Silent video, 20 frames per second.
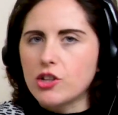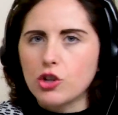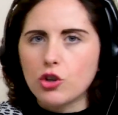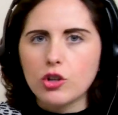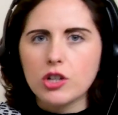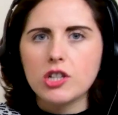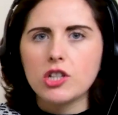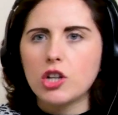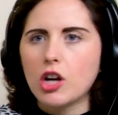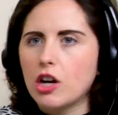You're
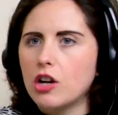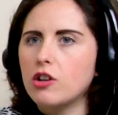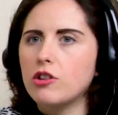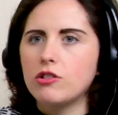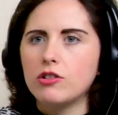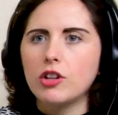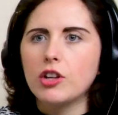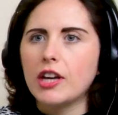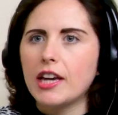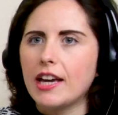going to
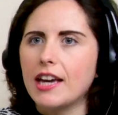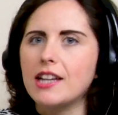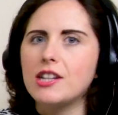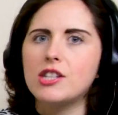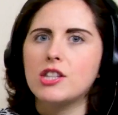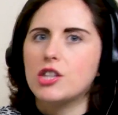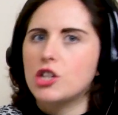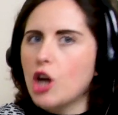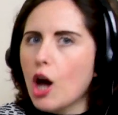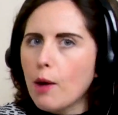start looking
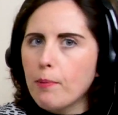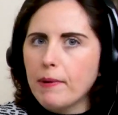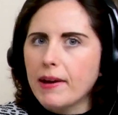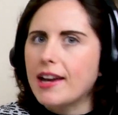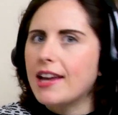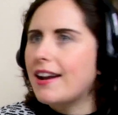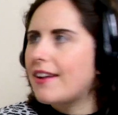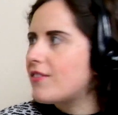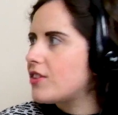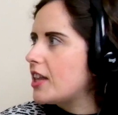into the
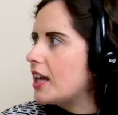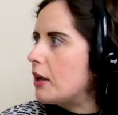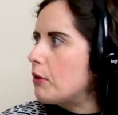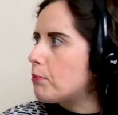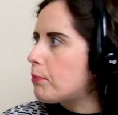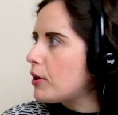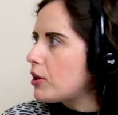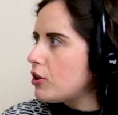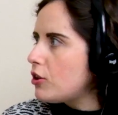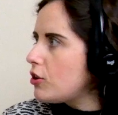topic and everything,
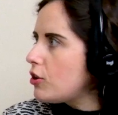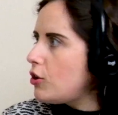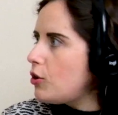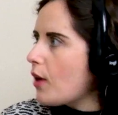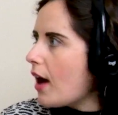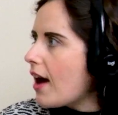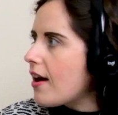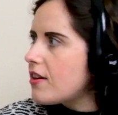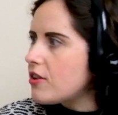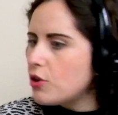but you
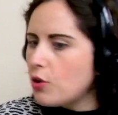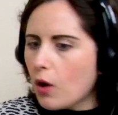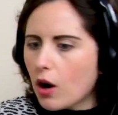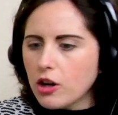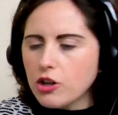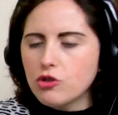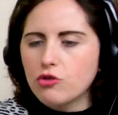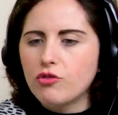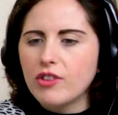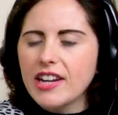
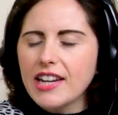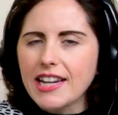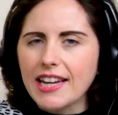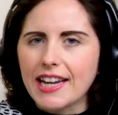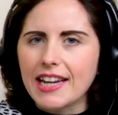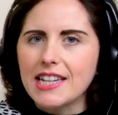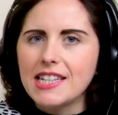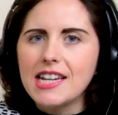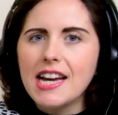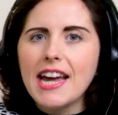aren't reading
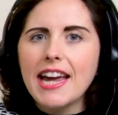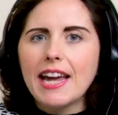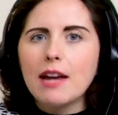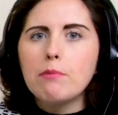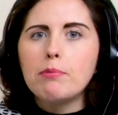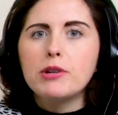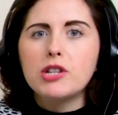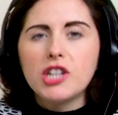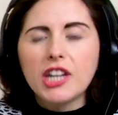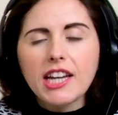it in
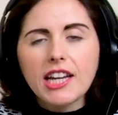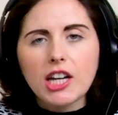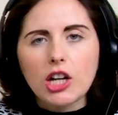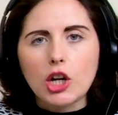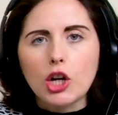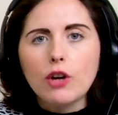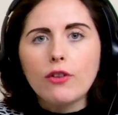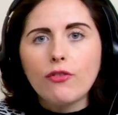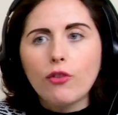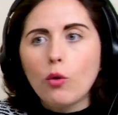
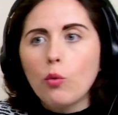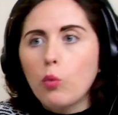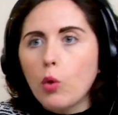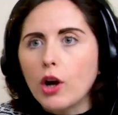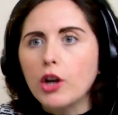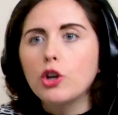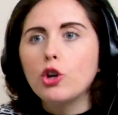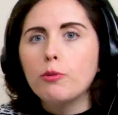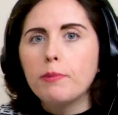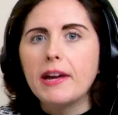particular for
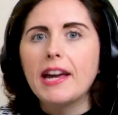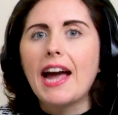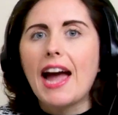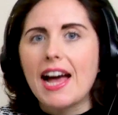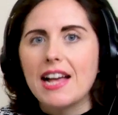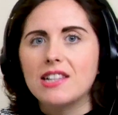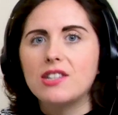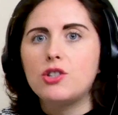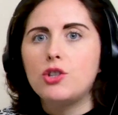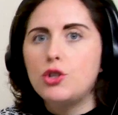what you're being
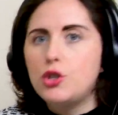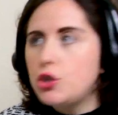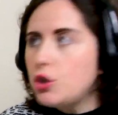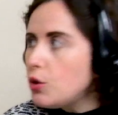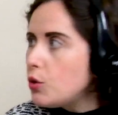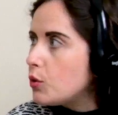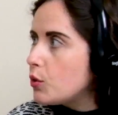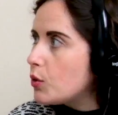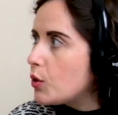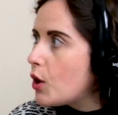asked to
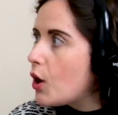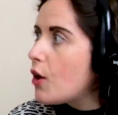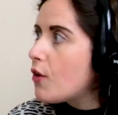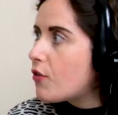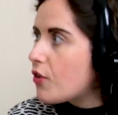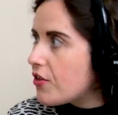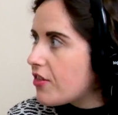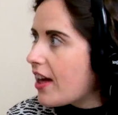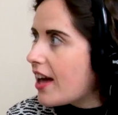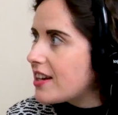do
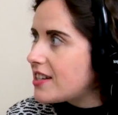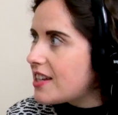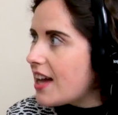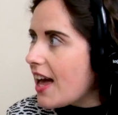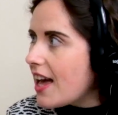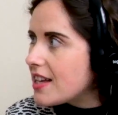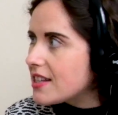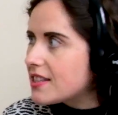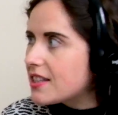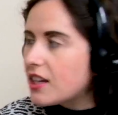for that
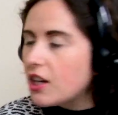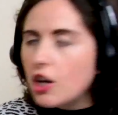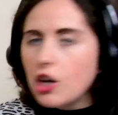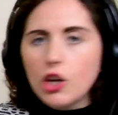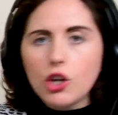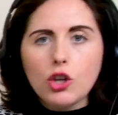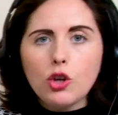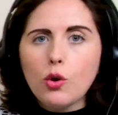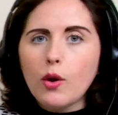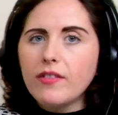task.
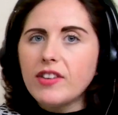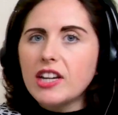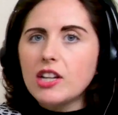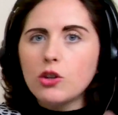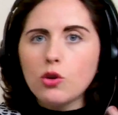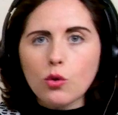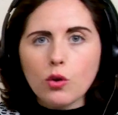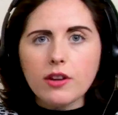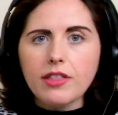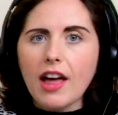You have
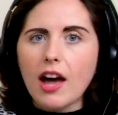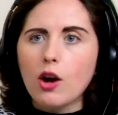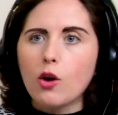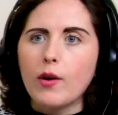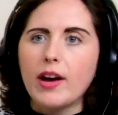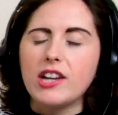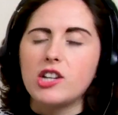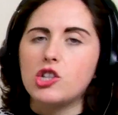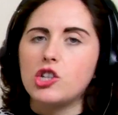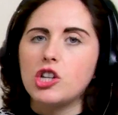ignored that
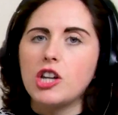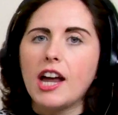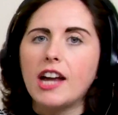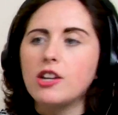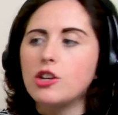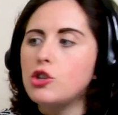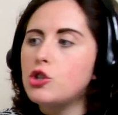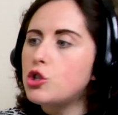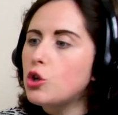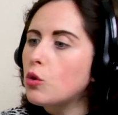question
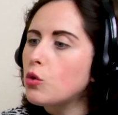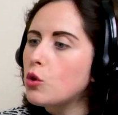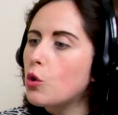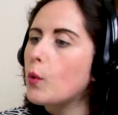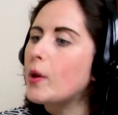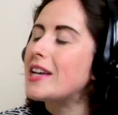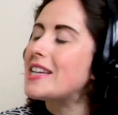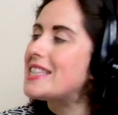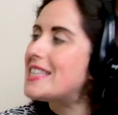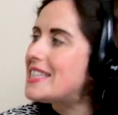and you don't know
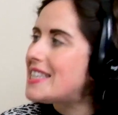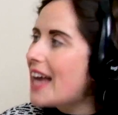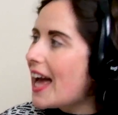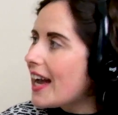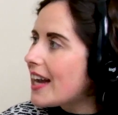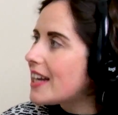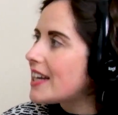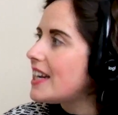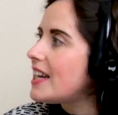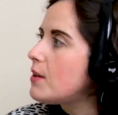
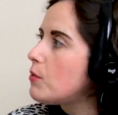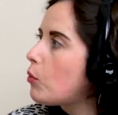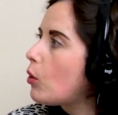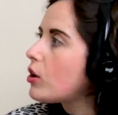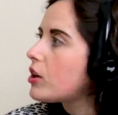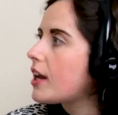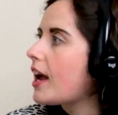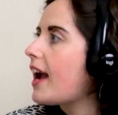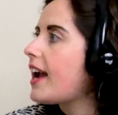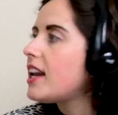exactly
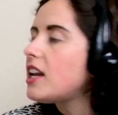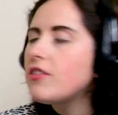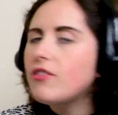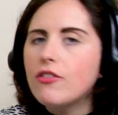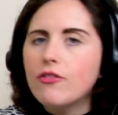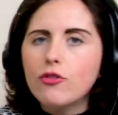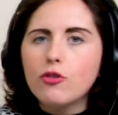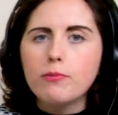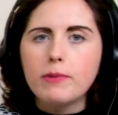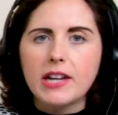what kind of
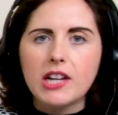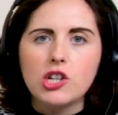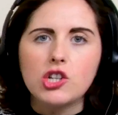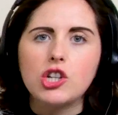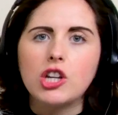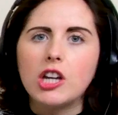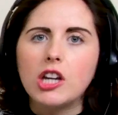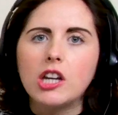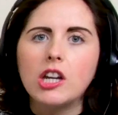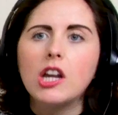
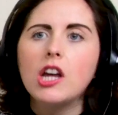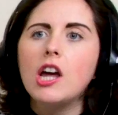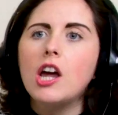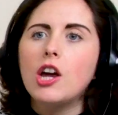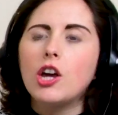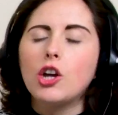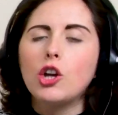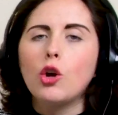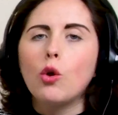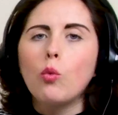information,
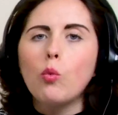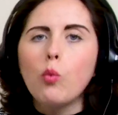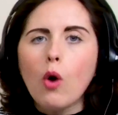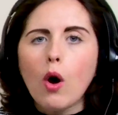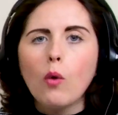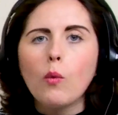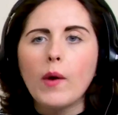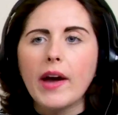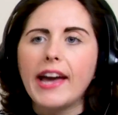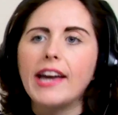
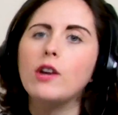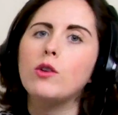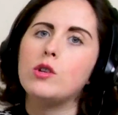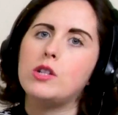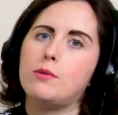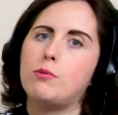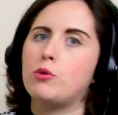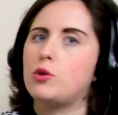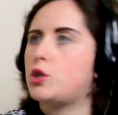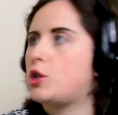what way you're
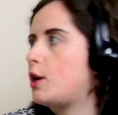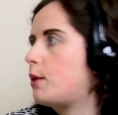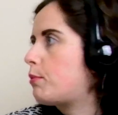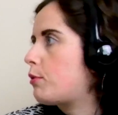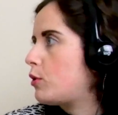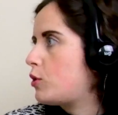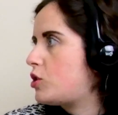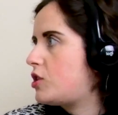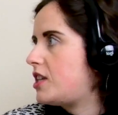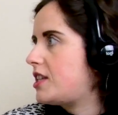supposed to
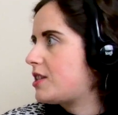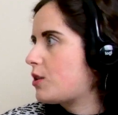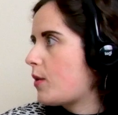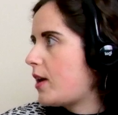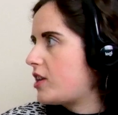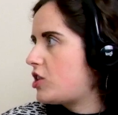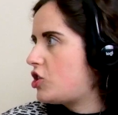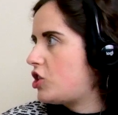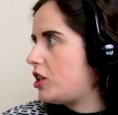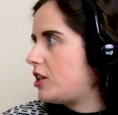approach this
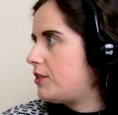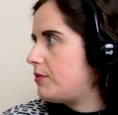question.